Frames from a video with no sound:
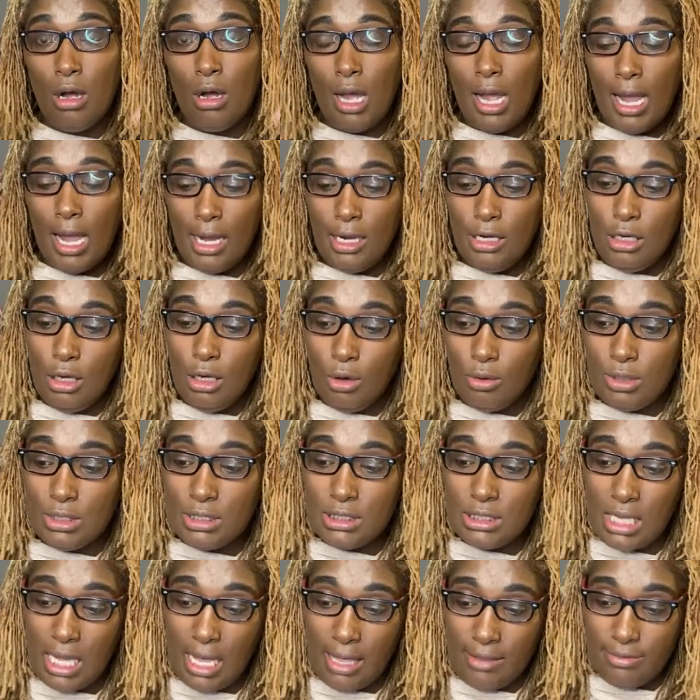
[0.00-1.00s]
I
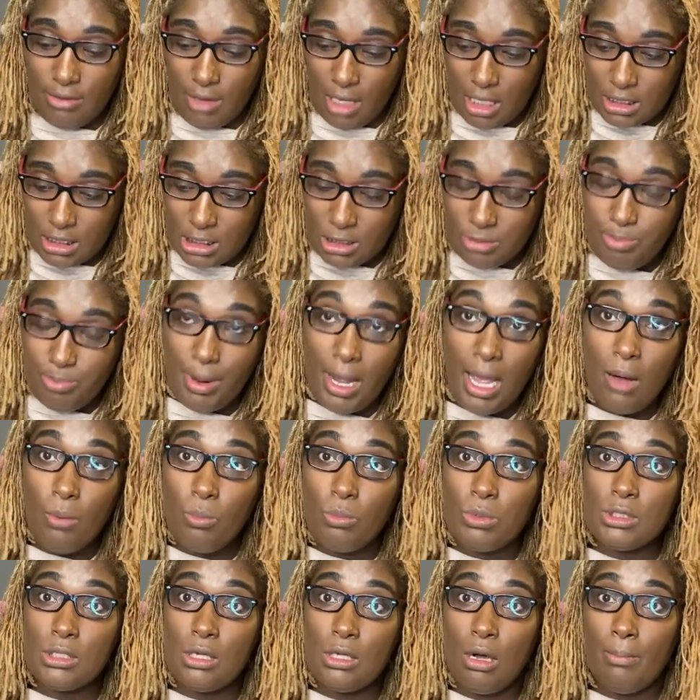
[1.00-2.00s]
noticed that a spot
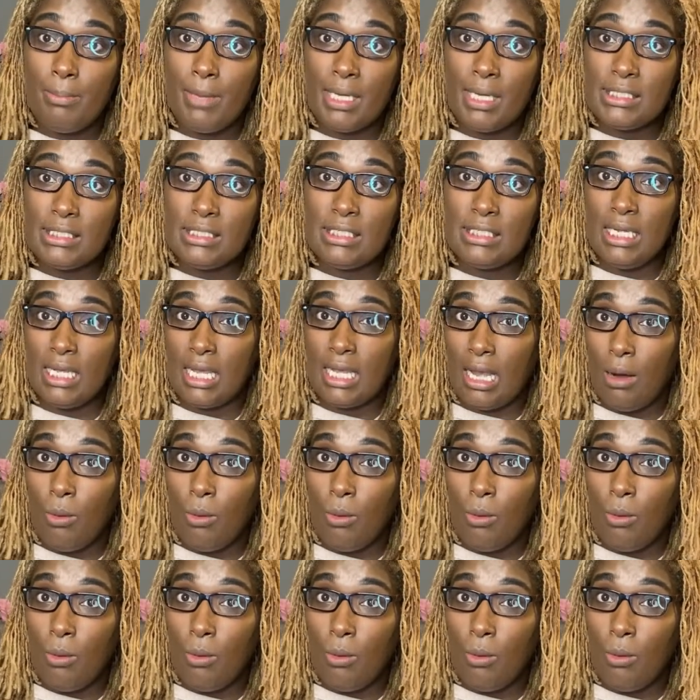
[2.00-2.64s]
was on my sink.